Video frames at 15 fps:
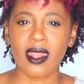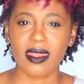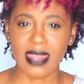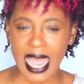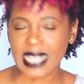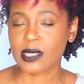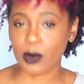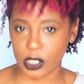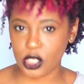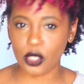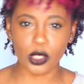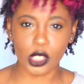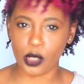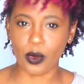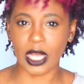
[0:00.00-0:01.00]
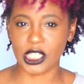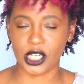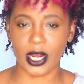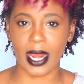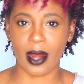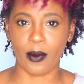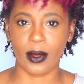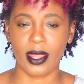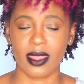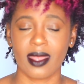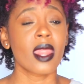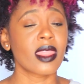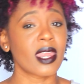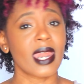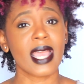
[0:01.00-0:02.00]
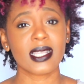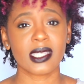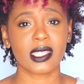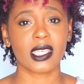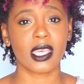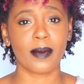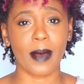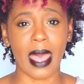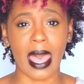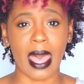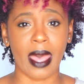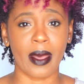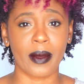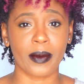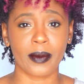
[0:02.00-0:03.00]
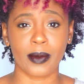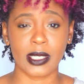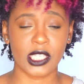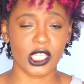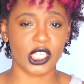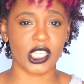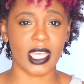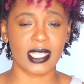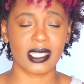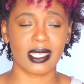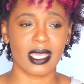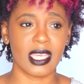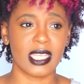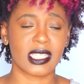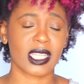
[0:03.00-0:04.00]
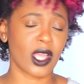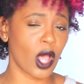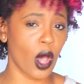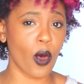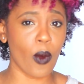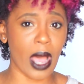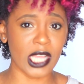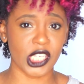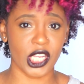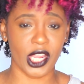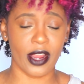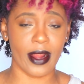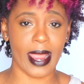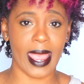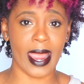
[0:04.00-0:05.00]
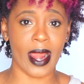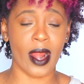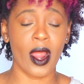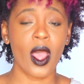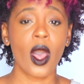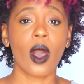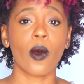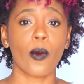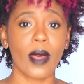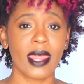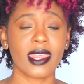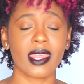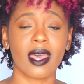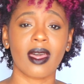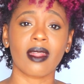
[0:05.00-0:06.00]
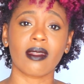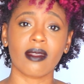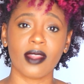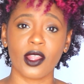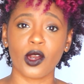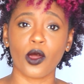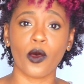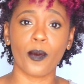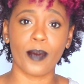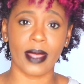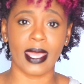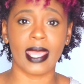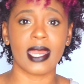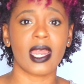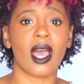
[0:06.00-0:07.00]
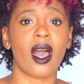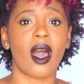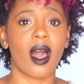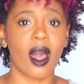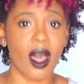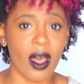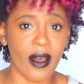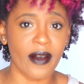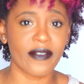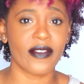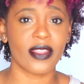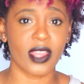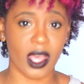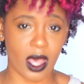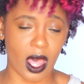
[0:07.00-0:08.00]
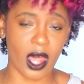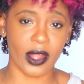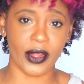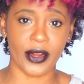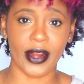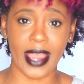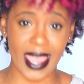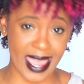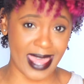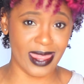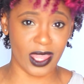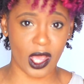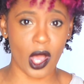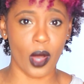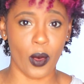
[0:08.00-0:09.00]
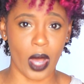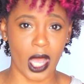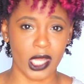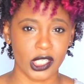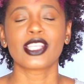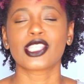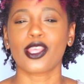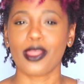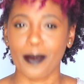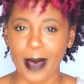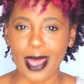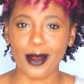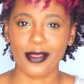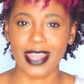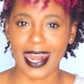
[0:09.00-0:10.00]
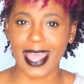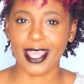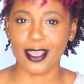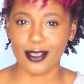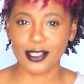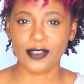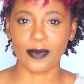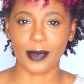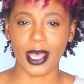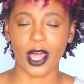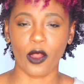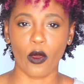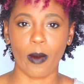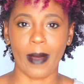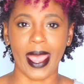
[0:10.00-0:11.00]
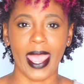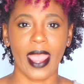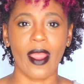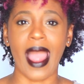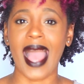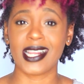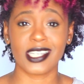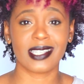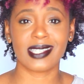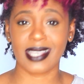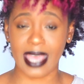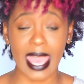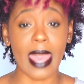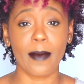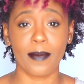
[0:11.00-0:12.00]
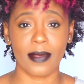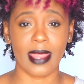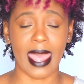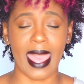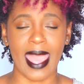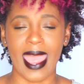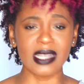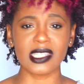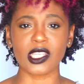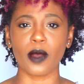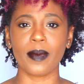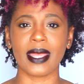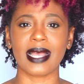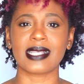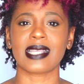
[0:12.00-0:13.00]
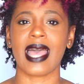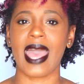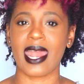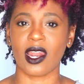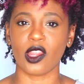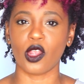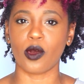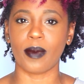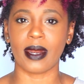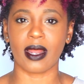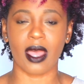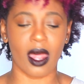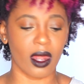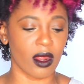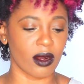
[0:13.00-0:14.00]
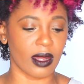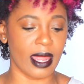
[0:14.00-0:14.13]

that's what you should wash your hair with. The next tip I would suggest is co-washing your hair with a little bit of the color in the co-wash. So the bottle that I used from coloring my hair, I just kept that. And so because I had a little bit of color